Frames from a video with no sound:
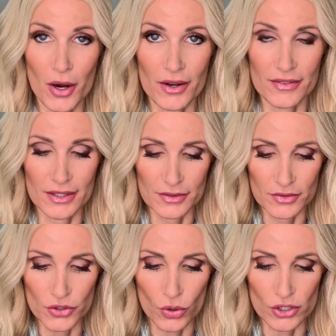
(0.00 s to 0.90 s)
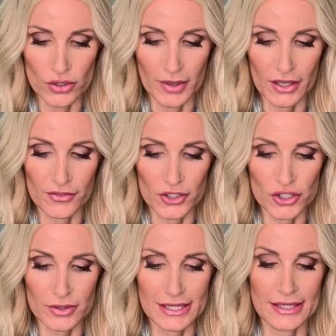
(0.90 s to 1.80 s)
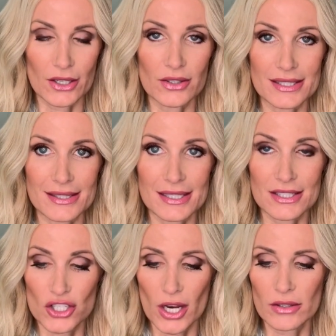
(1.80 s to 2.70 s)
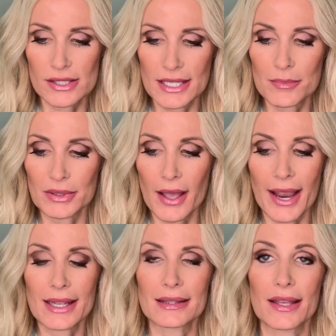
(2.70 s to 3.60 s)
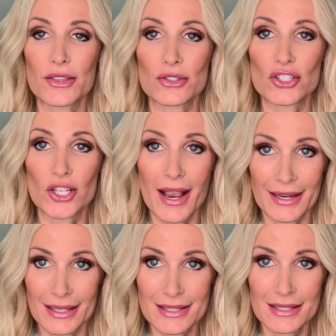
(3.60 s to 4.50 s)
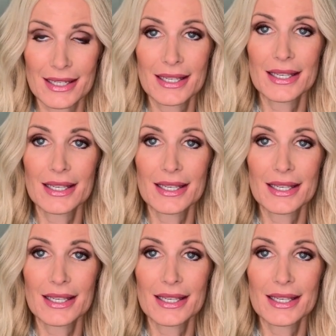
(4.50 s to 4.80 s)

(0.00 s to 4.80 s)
part of the Nordstrom anniversary sale, is this Chelsea black leather jacket.